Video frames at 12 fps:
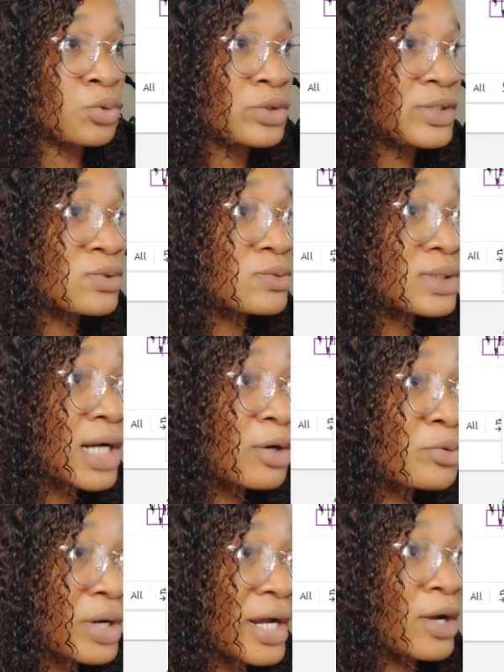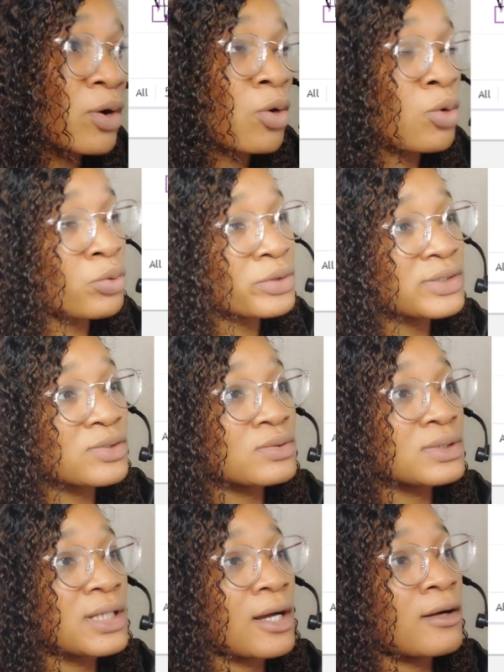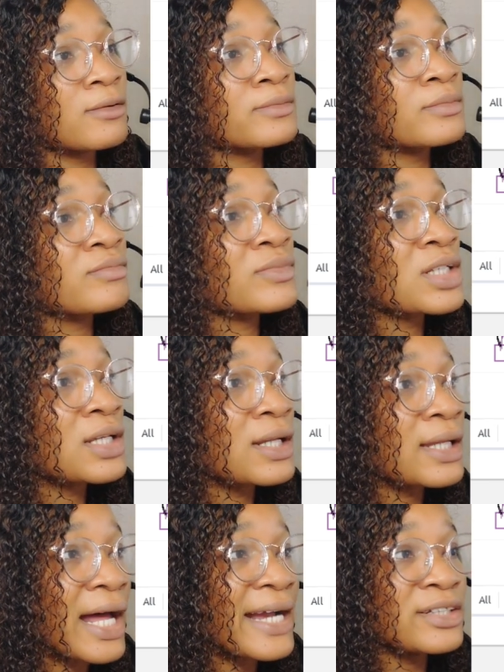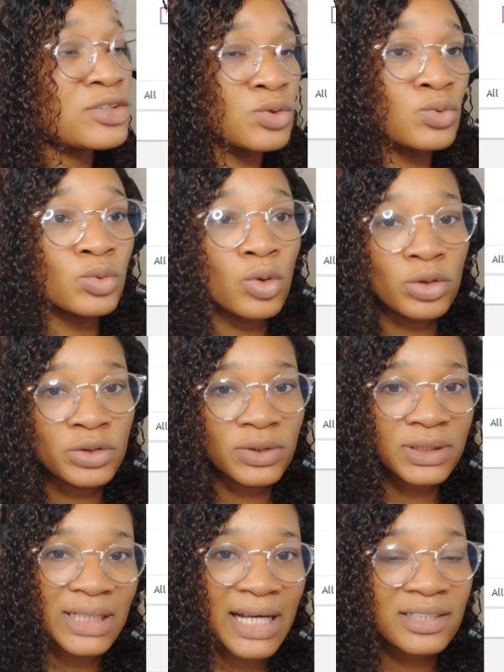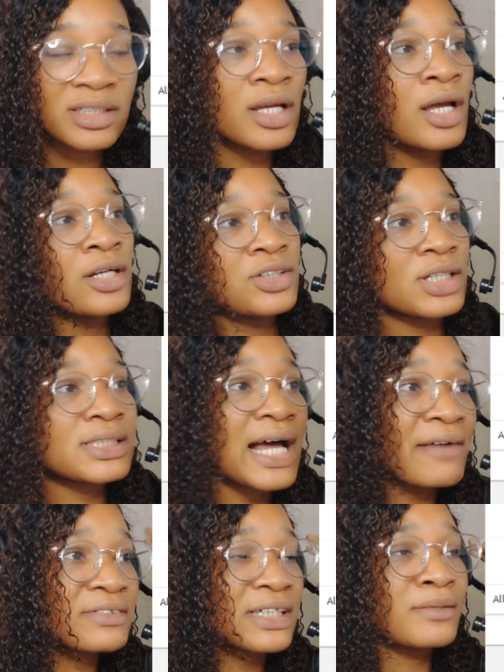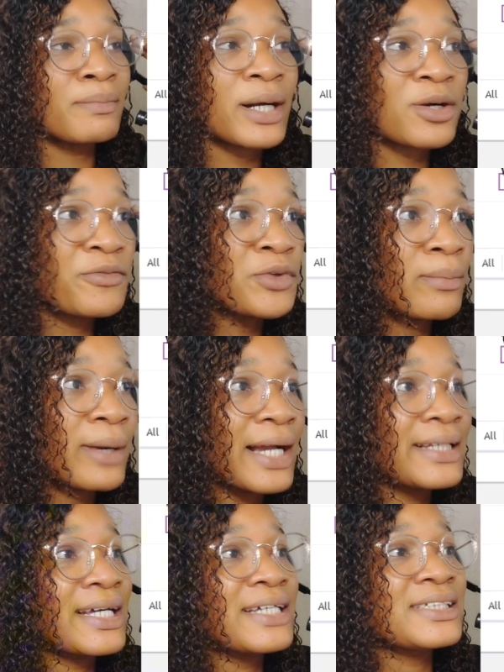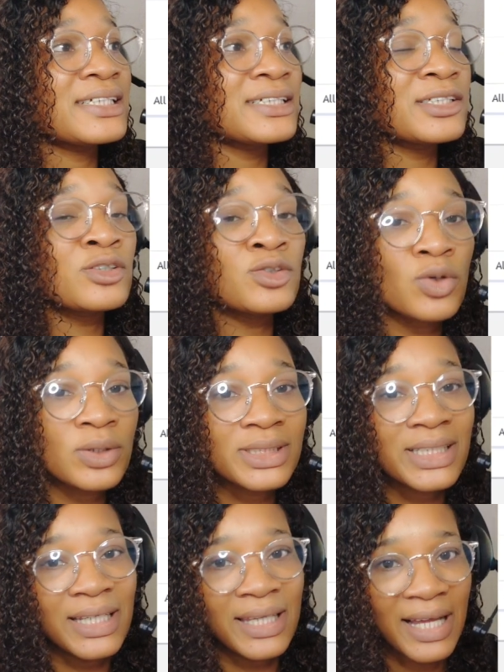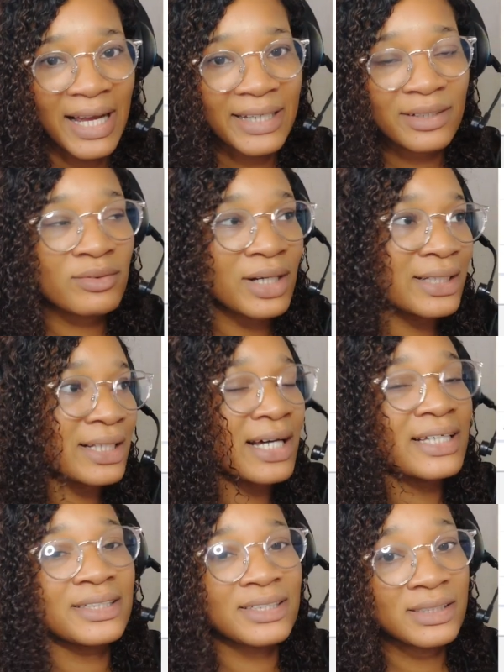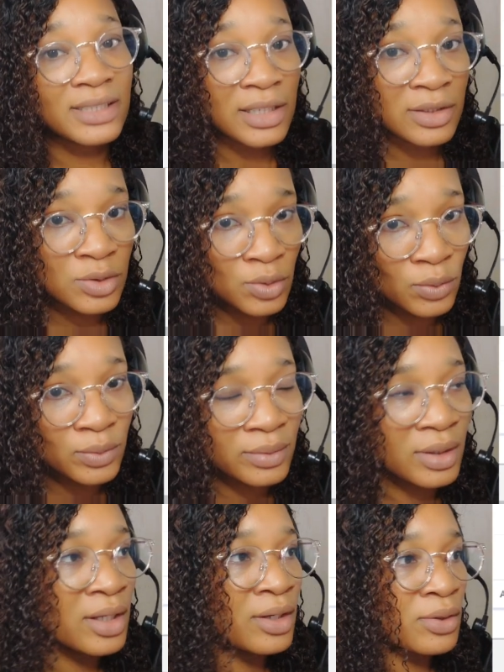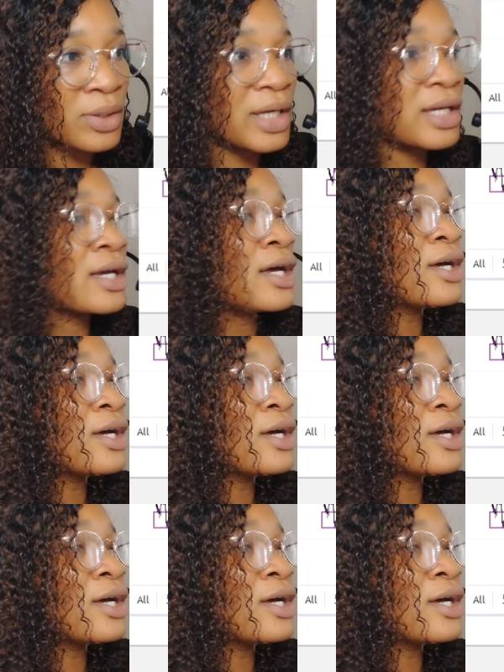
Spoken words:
horizontal ray or horizontal line tool on your chart, just have it at the back of your mind that it is not a line, rather it is a zone. Okay,